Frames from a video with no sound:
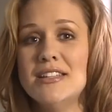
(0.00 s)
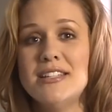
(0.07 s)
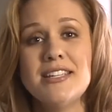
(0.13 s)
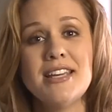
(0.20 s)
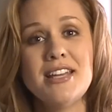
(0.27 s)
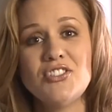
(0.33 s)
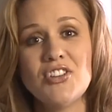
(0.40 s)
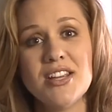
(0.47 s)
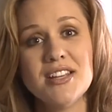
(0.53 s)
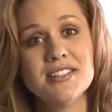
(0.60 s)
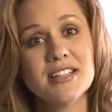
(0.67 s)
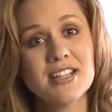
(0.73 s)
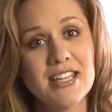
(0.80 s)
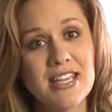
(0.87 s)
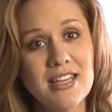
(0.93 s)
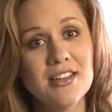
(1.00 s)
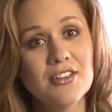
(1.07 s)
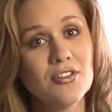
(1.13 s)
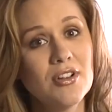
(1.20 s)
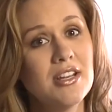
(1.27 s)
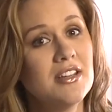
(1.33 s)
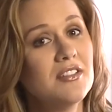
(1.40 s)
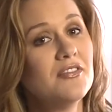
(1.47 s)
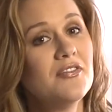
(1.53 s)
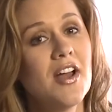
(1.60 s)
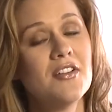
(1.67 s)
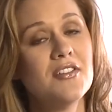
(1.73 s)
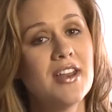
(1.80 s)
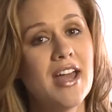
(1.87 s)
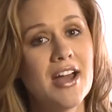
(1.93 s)
DHA is a key ingredient
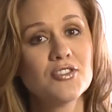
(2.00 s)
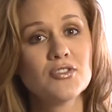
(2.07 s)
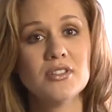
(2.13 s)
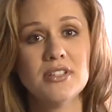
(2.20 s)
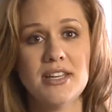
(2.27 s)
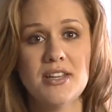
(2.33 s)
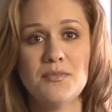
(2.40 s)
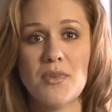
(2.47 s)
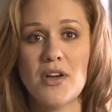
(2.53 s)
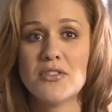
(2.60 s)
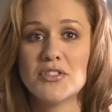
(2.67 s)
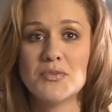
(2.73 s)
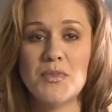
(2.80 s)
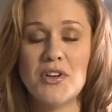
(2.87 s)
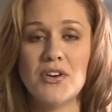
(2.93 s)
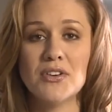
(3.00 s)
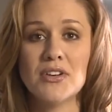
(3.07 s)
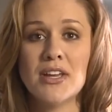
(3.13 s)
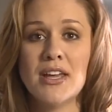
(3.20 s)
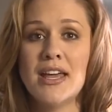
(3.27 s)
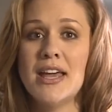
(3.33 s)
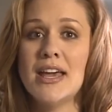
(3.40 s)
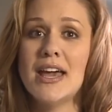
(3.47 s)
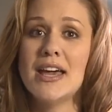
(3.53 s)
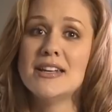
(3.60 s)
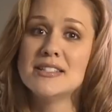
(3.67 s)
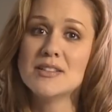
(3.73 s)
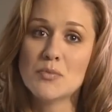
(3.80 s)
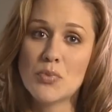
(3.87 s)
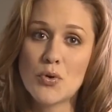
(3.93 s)
found naturally in mother's milk and
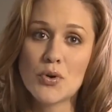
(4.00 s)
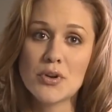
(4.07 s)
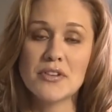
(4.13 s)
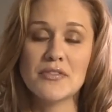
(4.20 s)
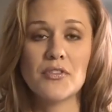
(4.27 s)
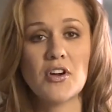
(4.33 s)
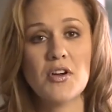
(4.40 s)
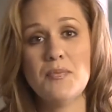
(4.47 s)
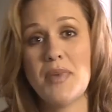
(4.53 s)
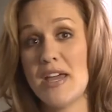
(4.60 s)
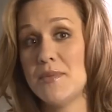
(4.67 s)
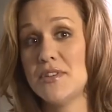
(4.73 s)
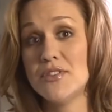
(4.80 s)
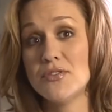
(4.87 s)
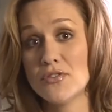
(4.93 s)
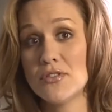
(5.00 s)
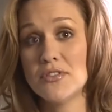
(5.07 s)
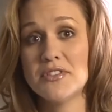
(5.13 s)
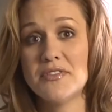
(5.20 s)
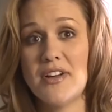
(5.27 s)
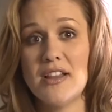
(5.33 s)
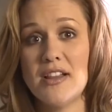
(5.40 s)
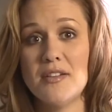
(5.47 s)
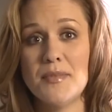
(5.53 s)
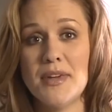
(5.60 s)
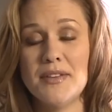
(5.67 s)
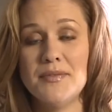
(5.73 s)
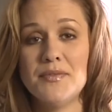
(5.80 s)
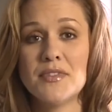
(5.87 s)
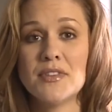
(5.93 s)
is important for a baby's neural
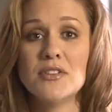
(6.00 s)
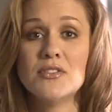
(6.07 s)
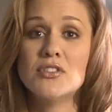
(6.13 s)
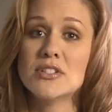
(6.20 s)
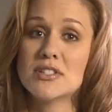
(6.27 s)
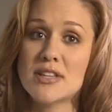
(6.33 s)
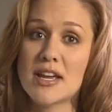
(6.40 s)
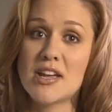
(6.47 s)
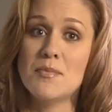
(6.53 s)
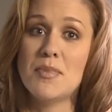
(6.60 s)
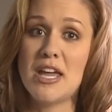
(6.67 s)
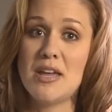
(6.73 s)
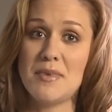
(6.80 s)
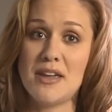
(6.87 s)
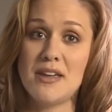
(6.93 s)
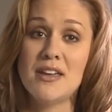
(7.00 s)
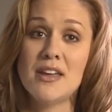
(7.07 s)
development. Just like a baby,